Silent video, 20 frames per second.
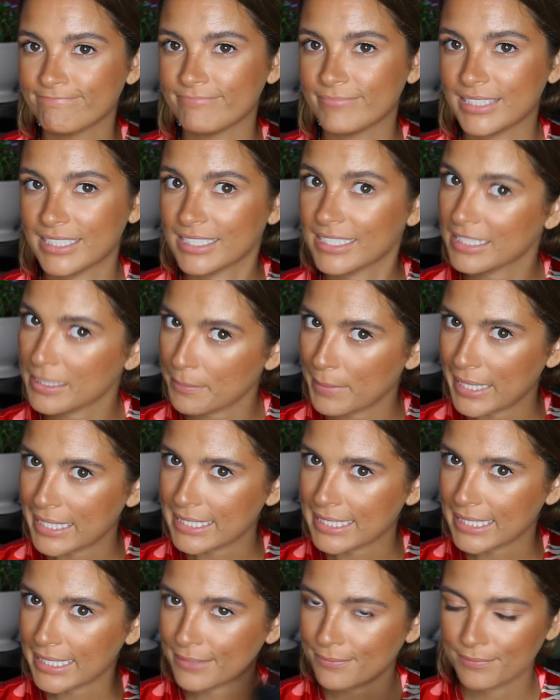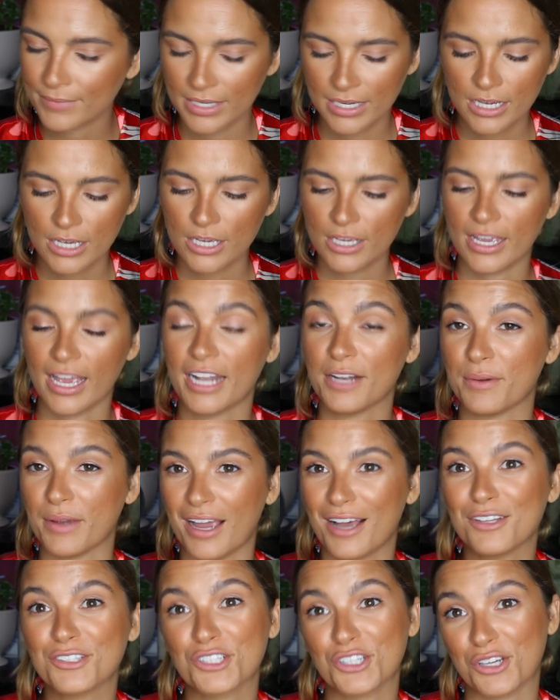This is amazing. Anyway,
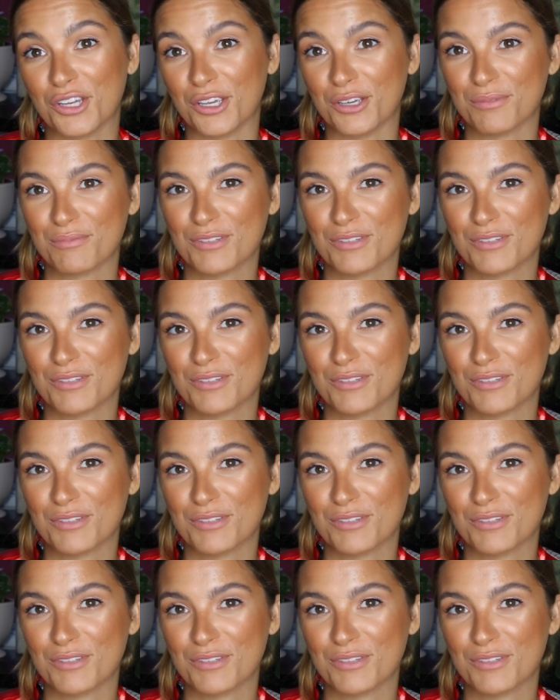I'll show you.